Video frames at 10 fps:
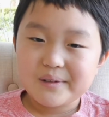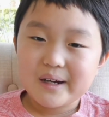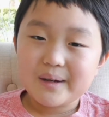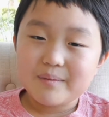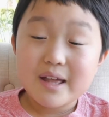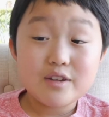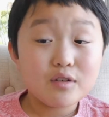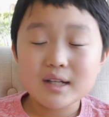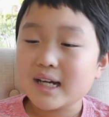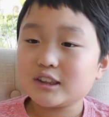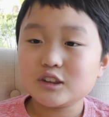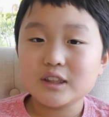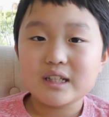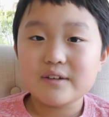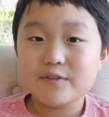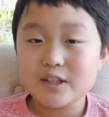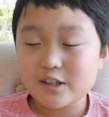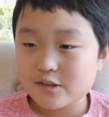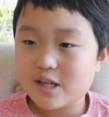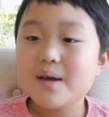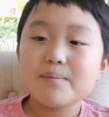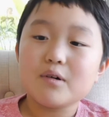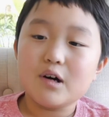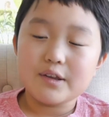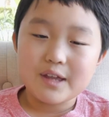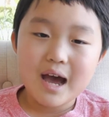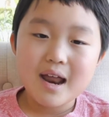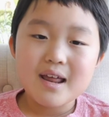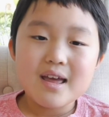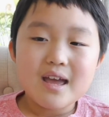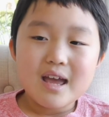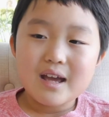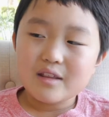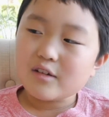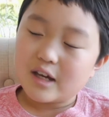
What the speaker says: and you can actually give an example on that. And